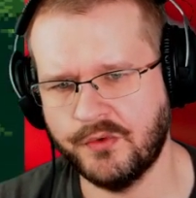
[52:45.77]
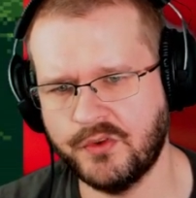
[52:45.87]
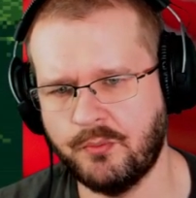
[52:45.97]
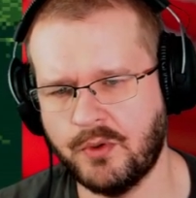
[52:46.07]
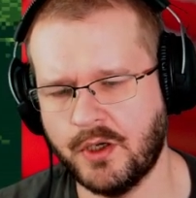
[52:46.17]
the
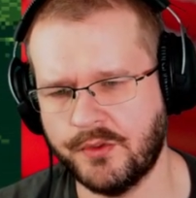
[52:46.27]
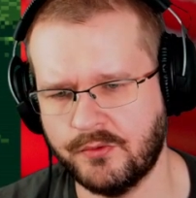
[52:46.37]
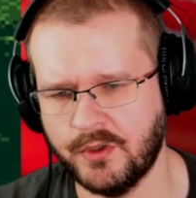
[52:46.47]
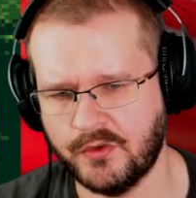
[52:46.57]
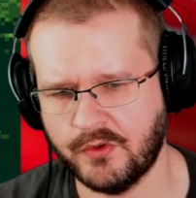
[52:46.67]
par
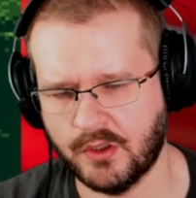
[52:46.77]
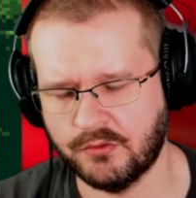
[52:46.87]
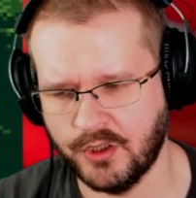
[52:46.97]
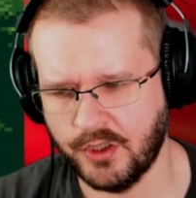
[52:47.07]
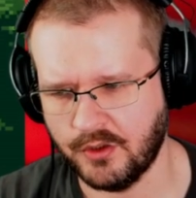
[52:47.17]
3s are
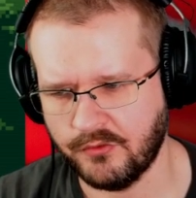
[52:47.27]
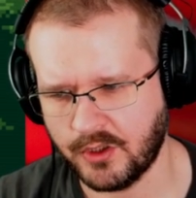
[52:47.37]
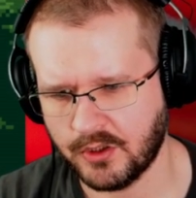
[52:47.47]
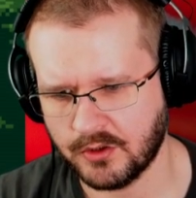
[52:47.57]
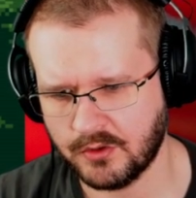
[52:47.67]
really
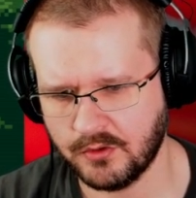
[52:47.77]
difficult.